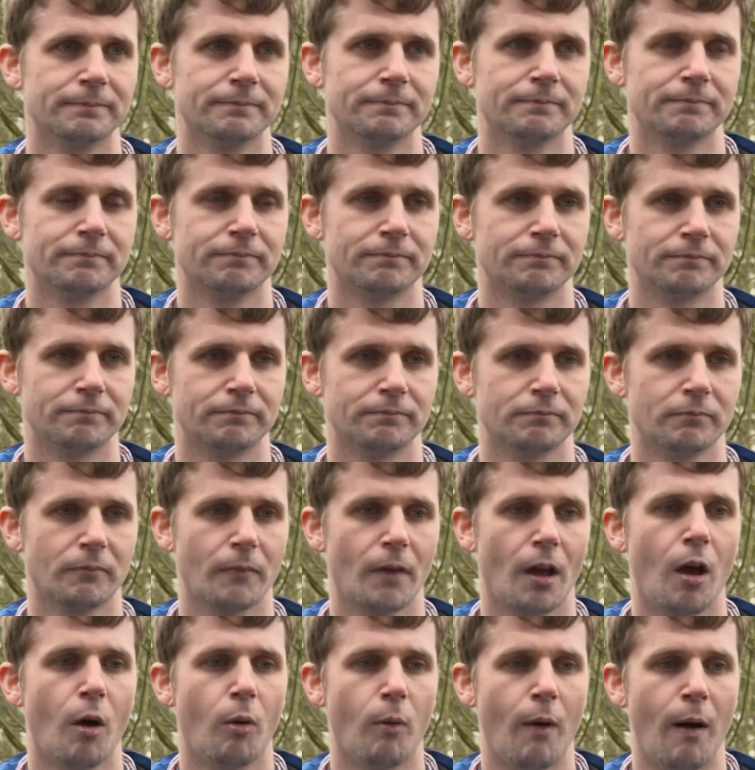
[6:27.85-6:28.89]
And?
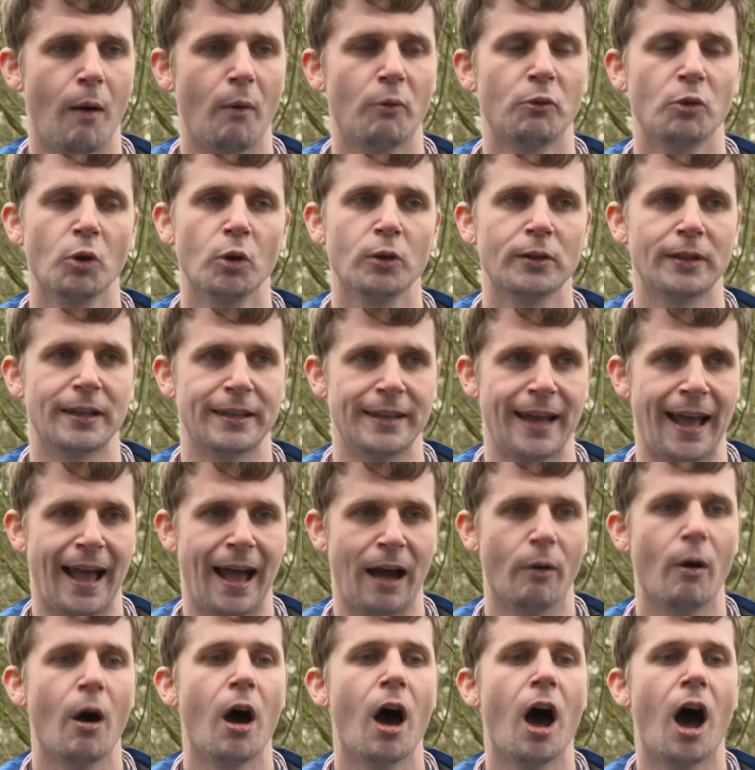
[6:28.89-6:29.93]
Well, i
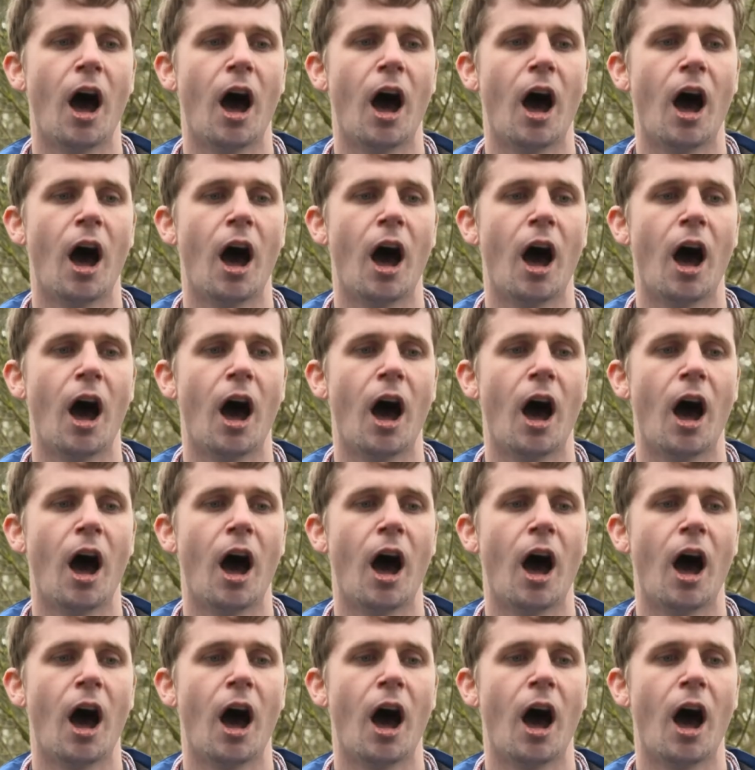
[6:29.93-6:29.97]
now.